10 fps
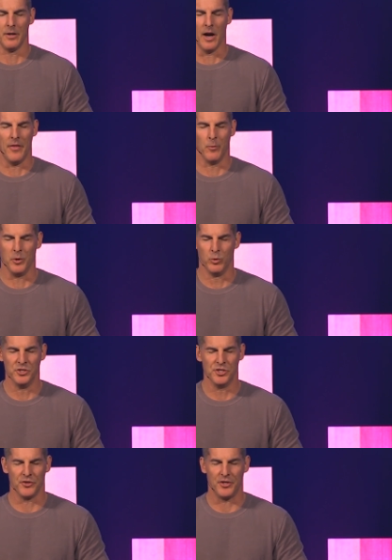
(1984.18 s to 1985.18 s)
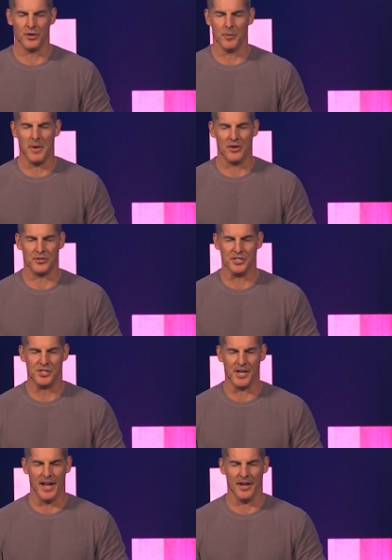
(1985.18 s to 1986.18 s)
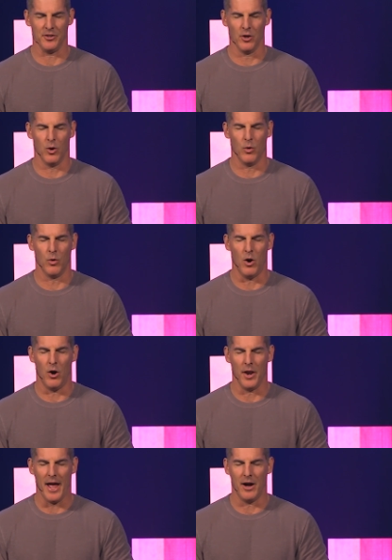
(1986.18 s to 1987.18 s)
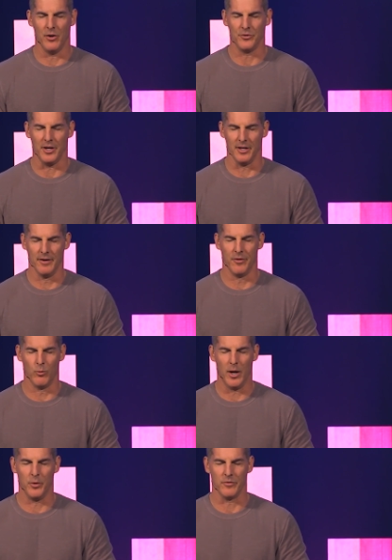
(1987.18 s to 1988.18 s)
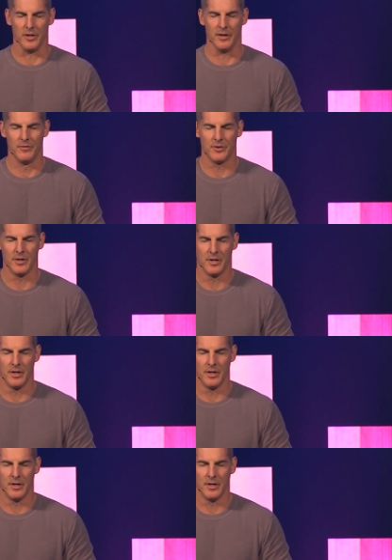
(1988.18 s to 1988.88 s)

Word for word: God, that we wouldn't just hear a message and go on out and live the way we've lived